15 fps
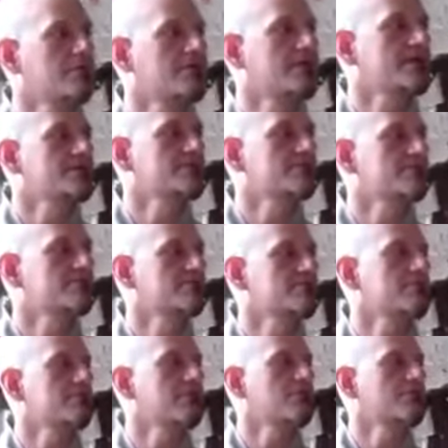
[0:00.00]
the less
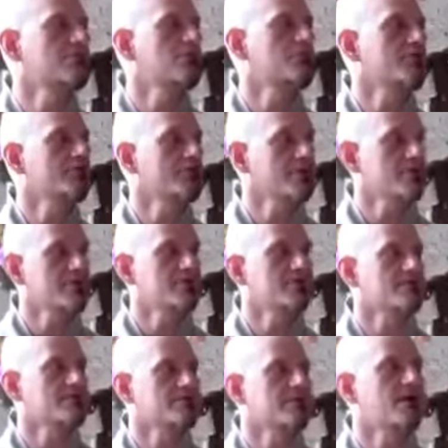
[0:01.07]
appropriately we
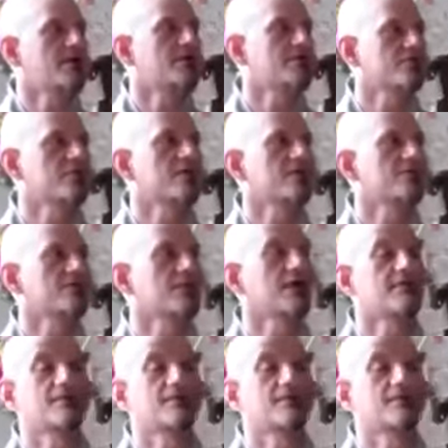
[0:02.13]
can respond to whatever